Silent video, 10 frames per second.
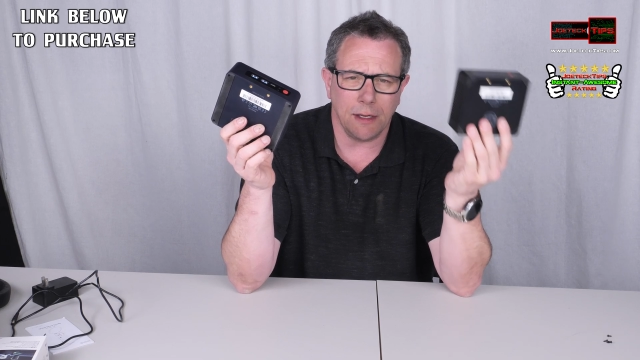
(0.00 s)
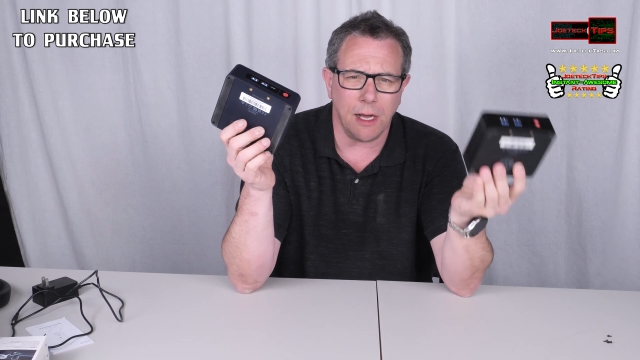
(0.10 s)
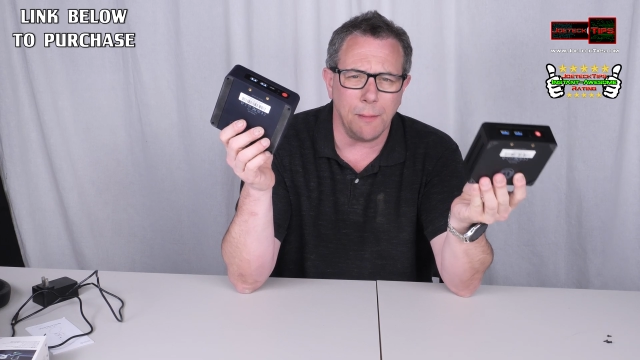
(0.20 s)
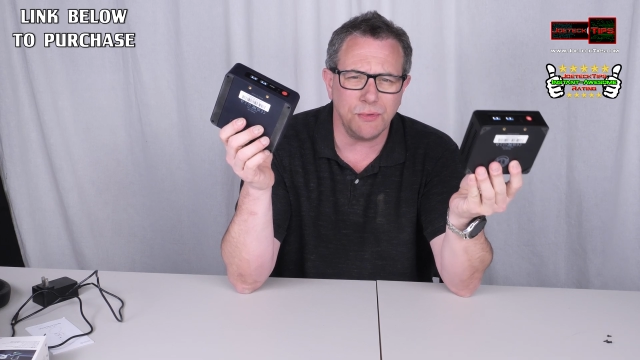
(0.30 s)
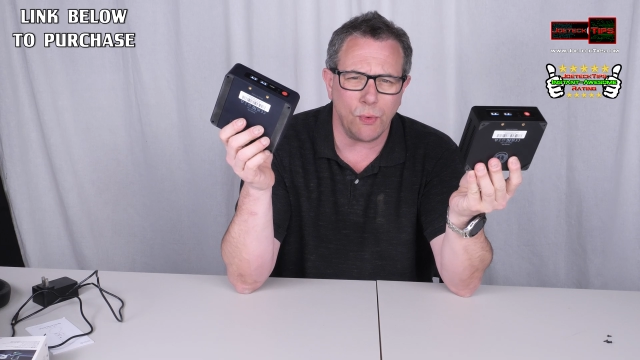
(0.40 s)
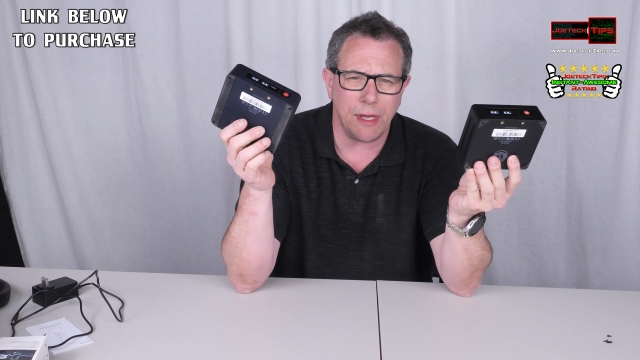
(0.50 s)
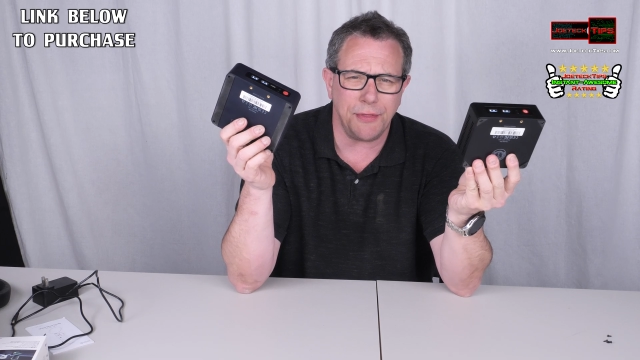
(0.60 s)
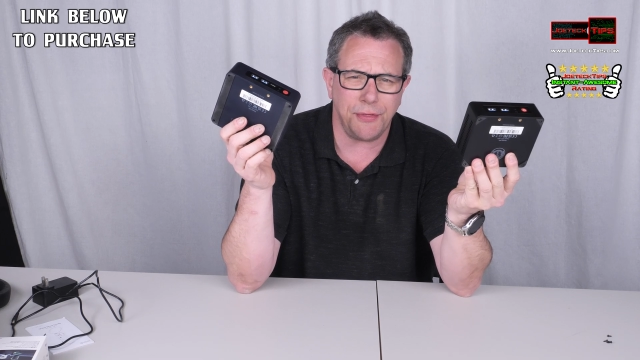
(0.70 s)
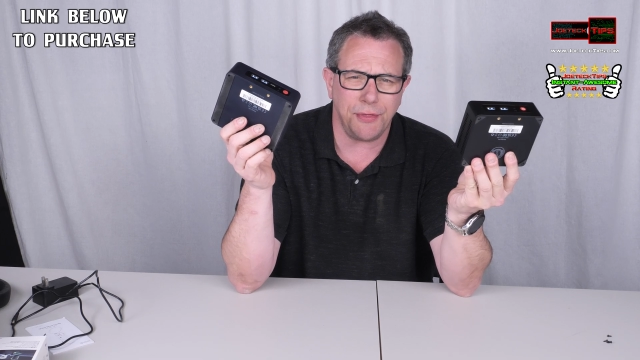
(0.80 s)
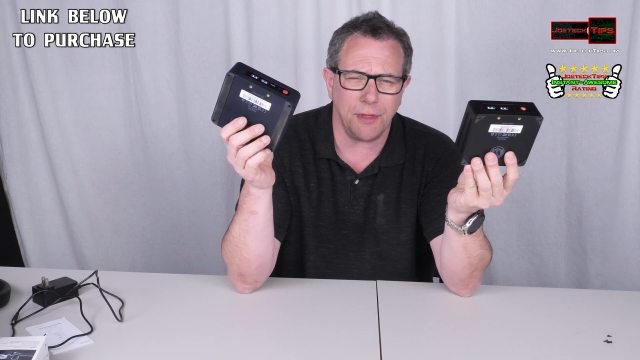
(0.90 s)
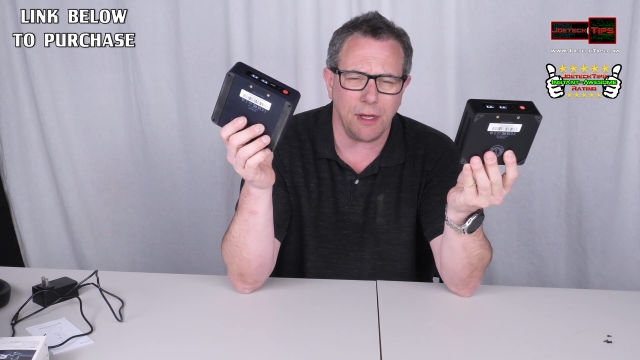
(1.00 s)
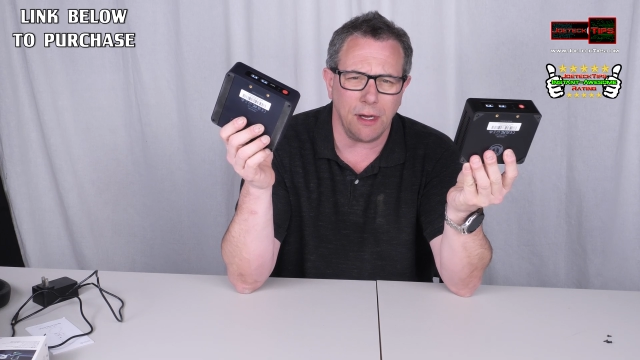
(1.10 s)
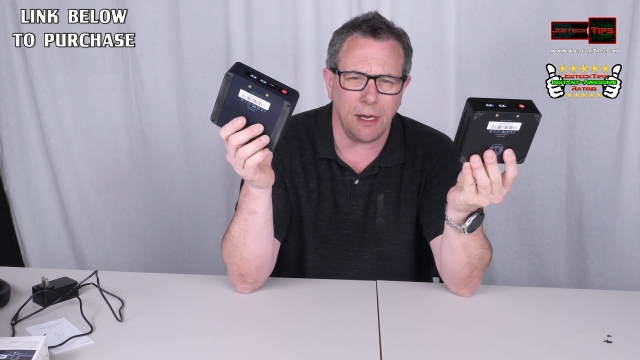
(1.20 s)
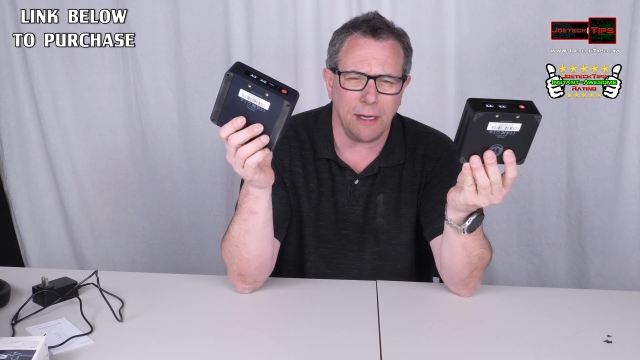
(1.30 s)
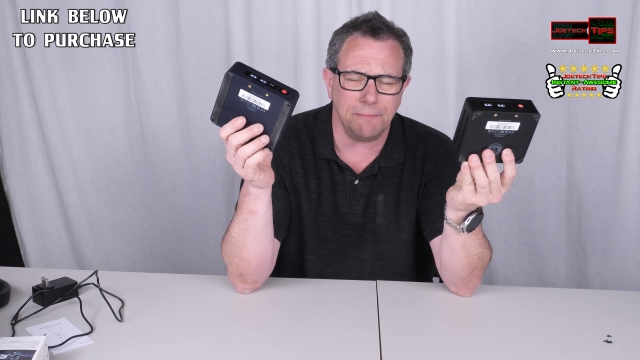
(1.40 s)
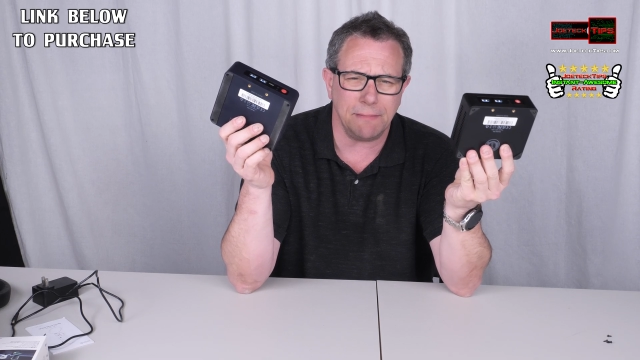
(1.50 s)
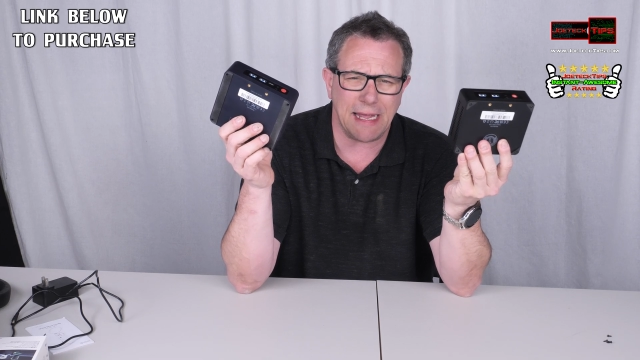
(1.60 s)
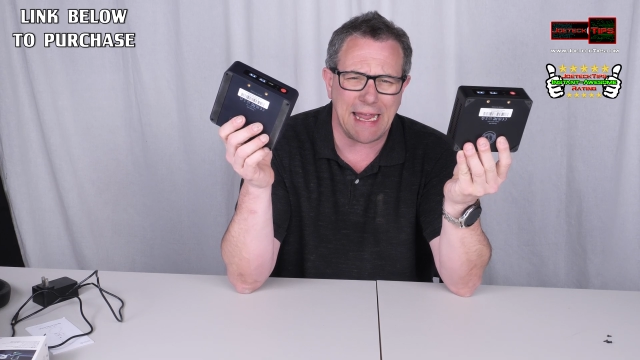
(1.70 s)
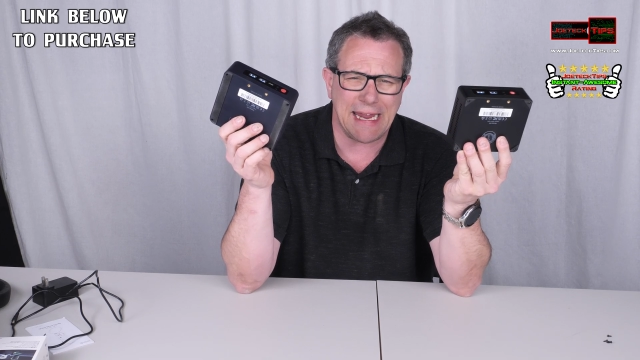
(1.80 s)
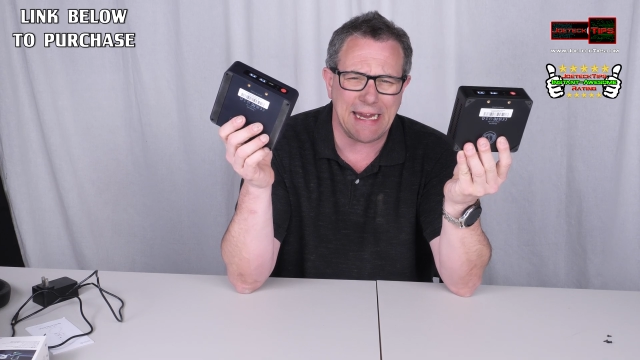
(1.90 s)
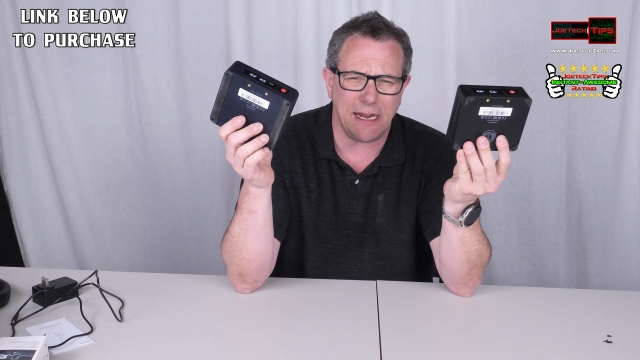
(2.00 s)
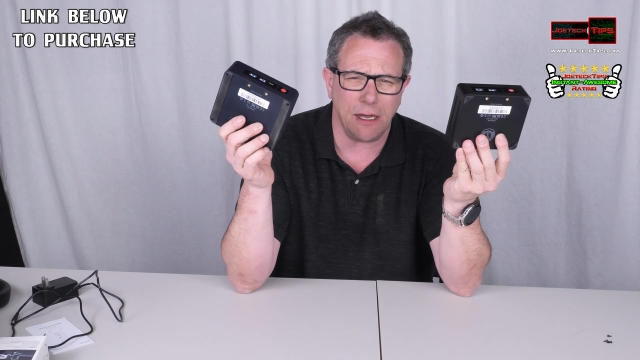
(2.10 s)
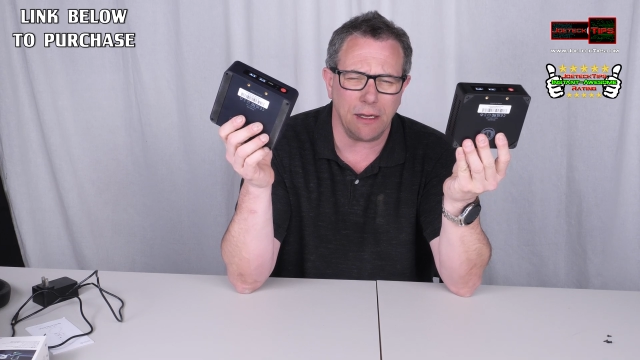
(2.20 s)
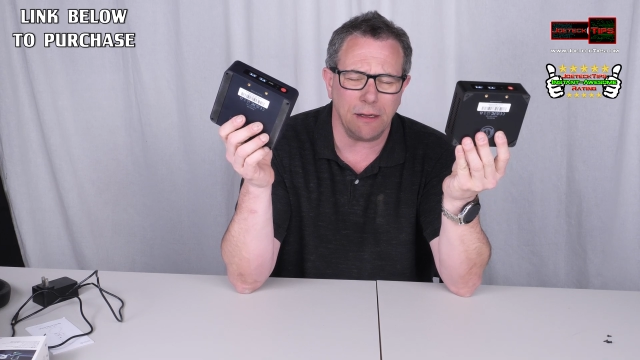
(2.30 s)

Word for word: Comes with um, a